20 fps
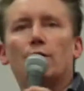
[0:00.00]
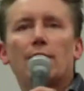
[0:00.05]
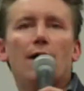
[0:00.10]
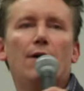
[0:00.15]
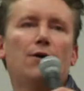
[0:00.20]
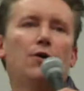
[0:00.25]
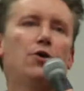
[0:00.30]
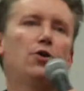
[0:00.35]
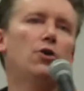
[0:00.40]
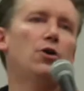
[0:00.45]
learn
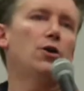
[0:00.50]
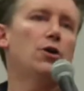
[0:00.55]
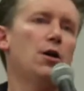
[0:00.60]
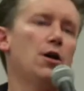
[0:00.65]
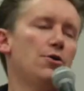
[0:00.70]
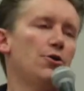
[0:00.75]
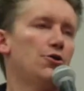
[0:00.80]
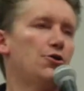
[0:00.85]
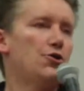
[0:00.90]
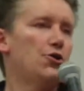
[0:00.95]
how to
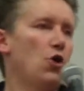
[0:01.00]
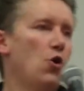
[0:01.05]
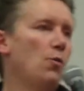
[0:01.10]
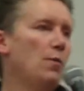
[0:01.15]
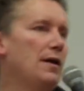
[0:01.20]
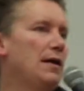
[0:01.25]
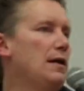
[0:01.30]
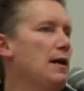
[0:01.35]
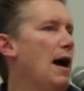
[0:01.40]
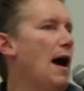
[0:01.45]
cook, there's so
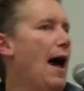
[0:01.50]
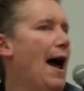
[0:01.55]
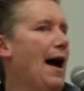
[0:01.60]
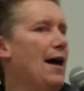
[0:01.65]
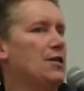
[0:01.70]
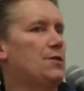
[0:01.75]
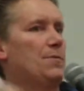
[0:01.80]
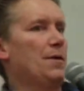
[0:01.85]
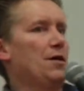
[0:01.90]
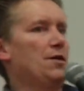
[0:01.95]
many
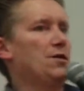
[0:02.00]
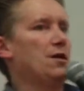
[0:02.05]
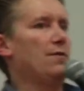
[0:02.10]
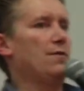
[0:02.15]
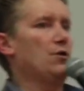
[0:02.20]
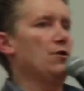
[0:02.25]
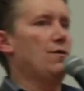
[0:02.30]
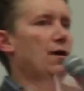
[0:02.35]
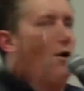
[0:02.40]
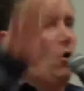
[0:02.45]
aspects
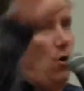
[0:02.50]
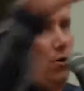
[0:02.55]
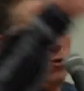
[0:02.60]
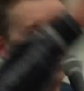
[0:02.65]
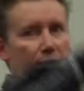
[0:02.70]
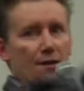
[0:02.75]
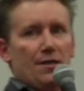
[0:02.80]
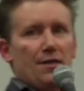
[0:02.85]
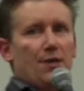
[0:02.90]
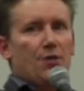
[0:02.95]
of it. You've got all
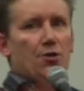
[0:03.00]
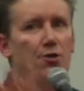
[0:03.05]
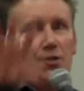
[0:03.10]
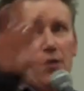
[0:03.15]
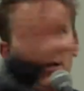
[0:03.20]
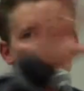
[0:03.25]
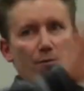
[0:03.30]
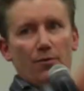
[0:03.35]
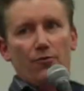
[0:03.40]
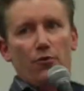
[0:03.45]
the things I just
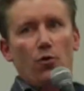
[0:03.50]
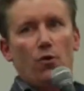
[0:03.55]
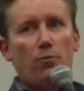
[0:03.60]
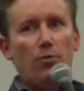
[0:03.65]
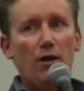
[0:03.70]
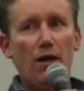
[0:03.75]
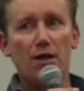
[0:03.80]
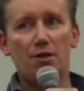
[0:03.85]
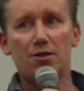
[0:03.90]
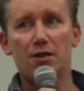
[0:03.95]
stated before,
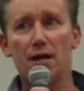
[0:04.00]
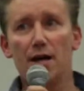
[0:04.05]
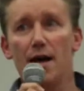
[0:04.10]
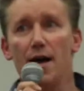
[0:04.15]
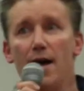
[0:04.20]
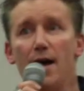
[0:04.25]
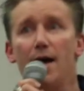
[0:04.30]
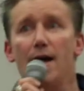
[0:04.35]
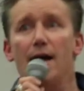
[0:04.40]
plus,